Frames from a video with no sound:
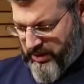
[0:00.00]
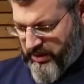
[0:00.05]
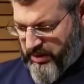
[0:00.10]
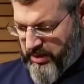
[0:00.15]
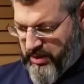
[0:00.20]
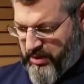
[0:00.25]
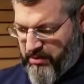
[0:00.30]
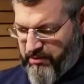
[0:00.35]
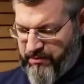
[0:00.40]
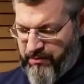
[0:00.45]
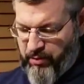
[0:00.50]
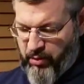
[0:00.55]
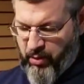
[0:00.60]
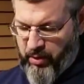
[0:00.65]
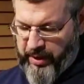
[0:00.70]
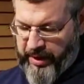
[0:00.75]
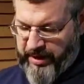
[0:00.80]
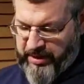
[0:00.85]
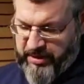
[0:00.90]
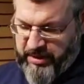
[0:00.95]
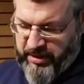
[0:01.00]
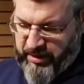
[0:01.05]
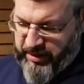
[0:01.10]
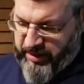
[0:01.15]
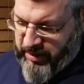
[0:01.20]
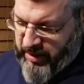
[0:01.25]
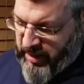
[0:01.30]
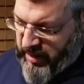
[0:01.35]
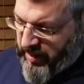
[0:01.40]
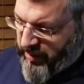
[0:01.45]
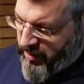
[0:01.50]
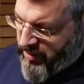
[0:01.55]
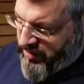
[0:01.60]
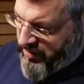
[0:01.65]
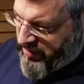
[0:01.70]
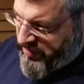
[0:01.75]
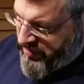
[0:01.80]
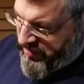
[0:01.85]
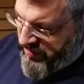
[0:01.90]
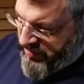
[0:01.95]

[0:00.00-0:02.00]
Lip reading: Then the 4 exterior cameras,